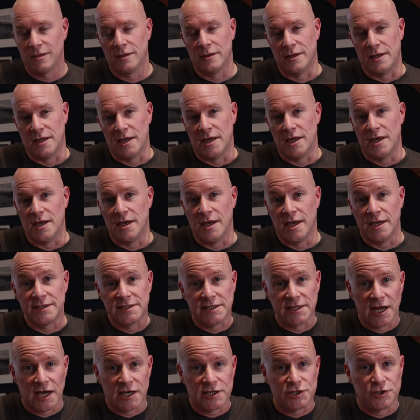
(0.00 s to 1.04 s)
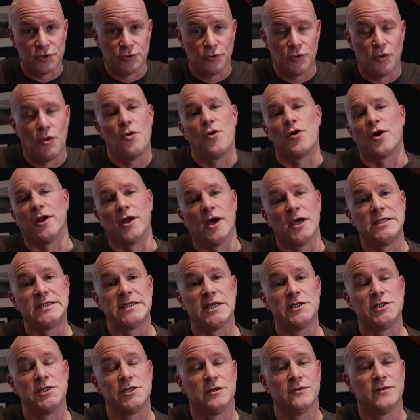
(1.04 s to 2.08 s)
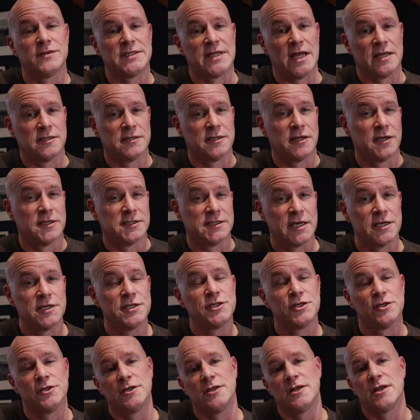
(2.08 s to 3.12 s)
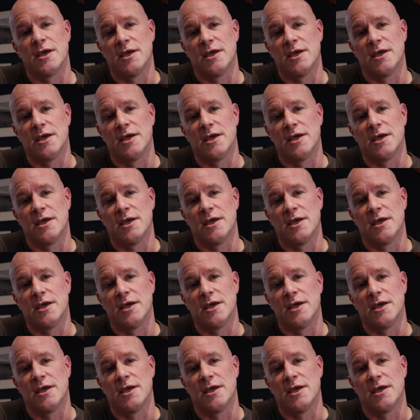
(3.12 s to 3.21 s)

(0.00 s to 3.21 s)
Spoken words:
The International Organization of Standardization